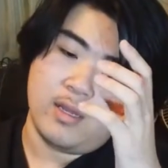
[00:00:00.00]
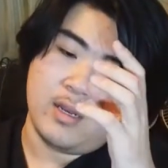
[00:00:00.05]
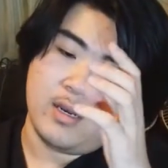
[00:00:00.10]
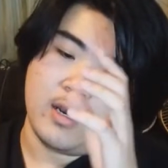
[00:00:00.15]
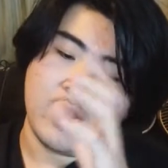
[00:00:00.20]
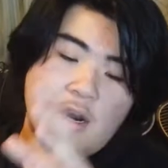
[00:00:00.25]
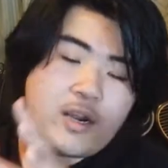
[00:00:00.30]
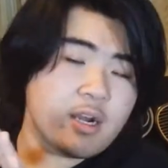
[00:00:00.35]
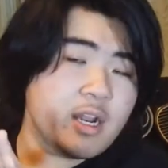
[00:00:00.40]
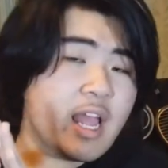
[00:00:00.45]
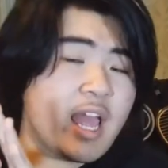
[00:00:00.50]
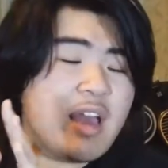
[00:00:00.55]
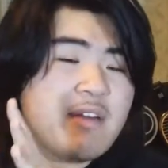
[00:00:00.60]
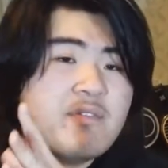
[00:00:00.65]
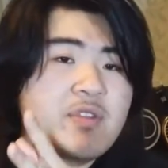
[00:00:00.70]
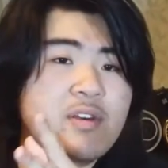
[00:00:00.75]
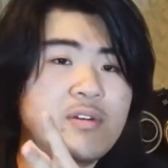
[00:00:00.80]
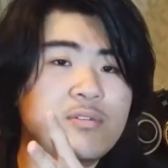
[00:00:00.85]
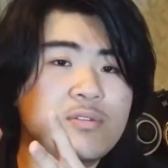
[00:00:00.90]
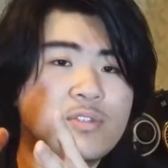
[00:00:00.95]
Lark have
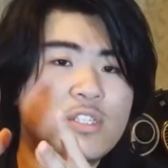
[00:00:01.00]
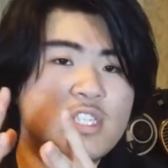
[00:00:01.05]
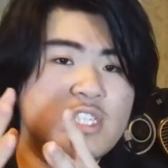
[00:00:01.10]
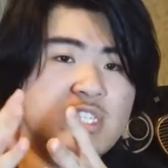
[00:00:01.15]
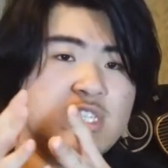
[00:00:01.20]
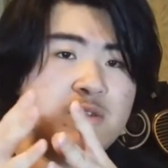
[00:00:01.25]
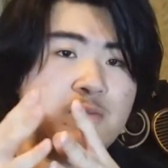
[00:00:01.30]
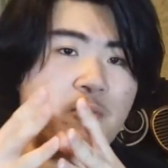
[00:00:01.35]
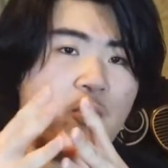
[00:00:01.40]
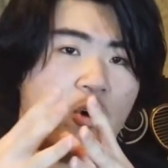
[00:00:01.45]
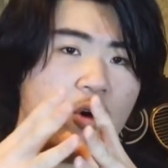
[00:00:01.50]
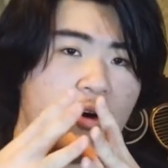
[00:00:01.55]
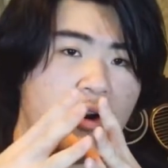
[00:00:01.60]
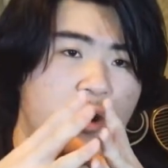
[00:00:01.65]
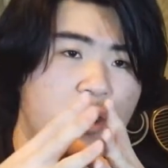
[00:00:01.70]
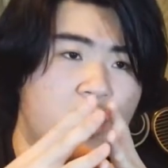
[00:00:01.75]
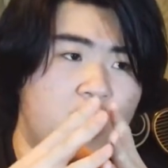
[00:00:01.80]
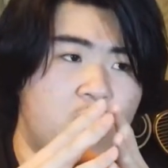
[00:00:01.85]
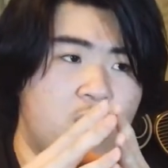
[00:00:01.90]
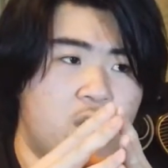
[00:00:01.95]
those
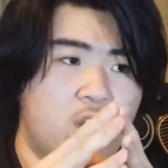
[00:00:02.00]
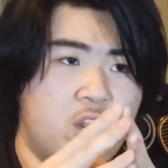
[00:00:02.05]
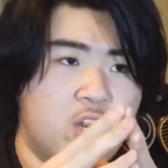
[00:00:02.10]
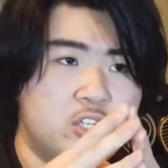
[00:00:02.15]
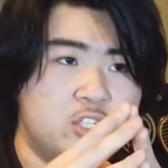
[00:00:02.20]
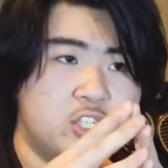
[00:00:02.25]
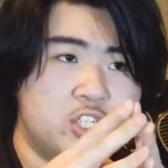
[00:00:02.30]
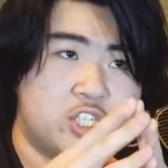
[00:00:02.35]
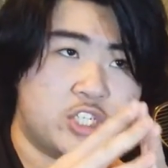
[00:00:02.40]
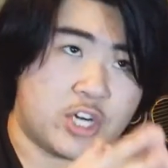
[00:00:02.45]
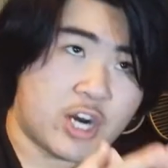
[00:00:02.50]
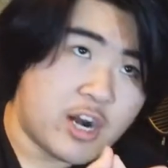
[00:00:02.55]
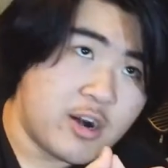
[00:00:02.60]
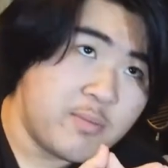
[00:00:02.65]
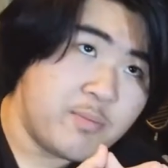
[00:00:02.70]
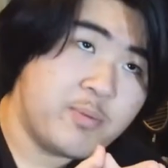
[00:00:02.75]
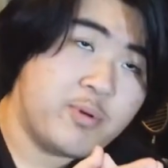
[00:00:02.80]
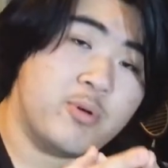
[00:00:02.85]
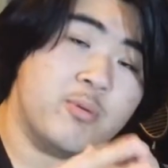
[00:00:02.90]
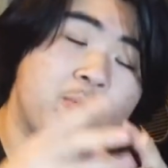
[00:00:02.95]
more
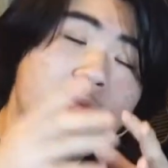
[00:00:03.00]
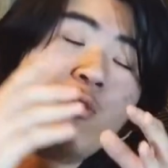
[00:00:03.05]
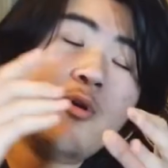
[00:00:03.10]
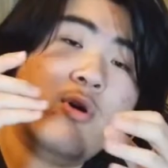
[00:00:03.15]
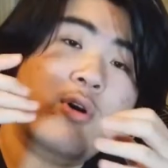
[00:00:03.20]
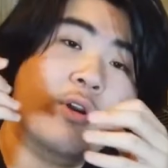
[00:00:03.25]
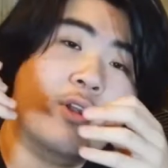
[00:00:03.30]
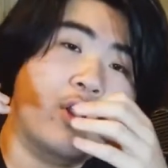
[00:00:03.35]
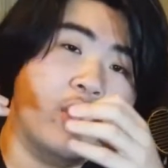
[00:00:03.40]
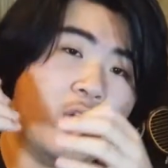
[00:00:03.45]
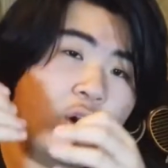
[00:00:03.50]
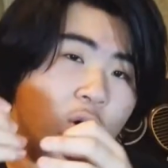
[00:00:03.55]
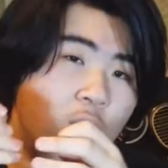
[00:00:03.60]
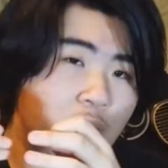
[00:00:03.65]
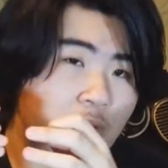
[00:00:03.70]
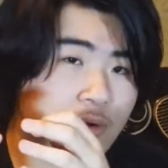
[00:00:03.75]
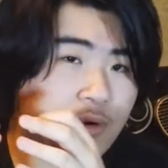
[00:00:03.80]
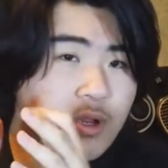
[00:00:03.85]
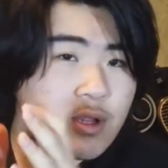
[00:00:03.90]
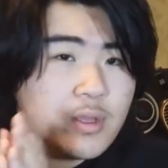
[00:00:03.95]
sharp, more
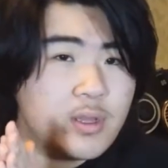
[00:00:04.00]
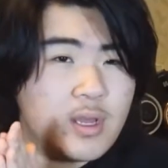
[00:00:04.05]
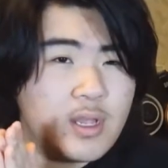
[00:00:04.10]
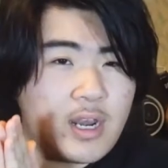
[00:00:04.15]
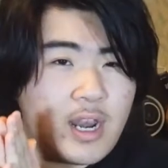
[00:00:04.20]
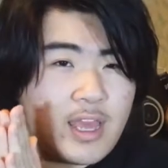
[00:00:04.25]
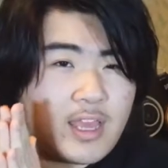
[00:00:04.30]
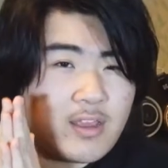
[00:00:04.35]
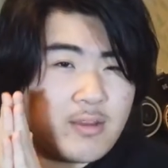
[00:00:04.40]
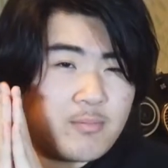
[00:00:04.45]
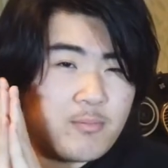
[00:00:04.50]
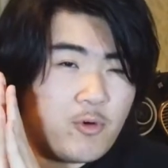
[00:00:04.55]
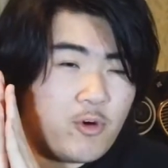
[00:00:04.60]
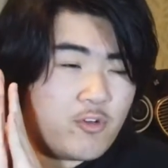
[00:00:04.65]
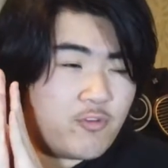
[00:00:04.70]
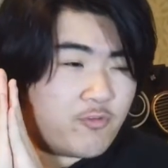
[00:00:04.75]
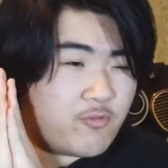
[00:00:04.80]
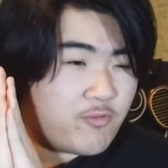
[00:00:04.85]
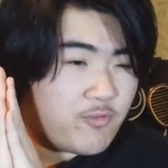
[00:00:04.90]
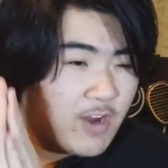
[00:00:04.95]
cold, like more
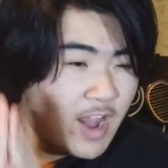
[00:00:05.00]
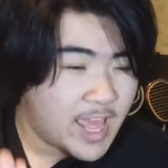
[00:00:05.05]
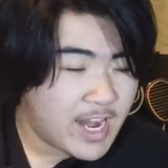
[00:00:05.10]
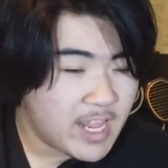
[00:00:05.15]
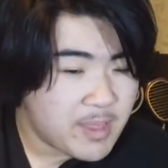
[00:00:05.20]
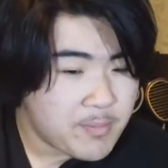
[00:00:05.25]
flat